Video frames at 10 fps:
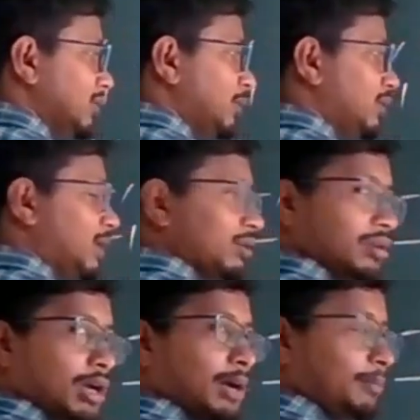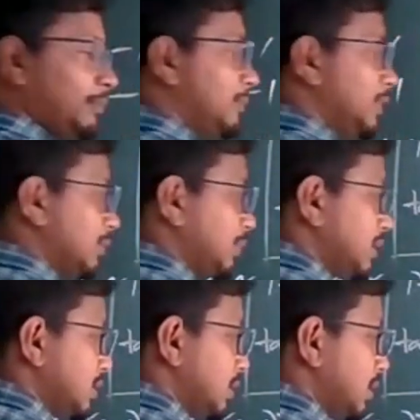This denominator part will go up.
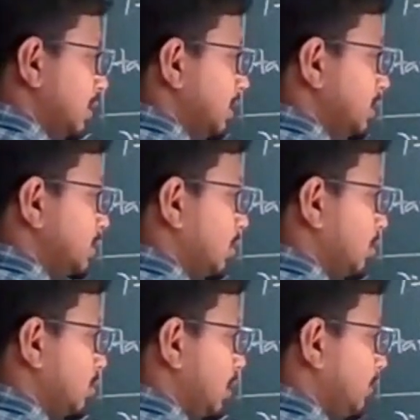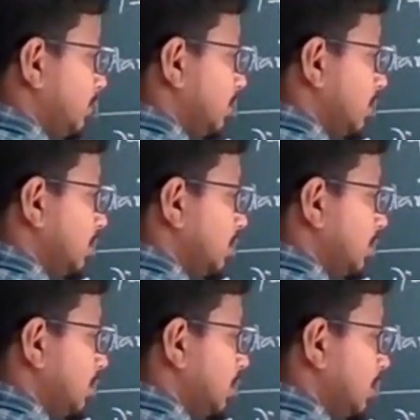That means square root of
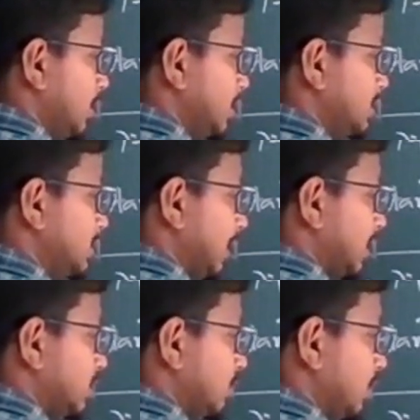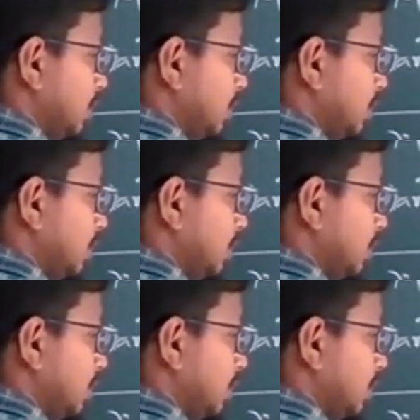sec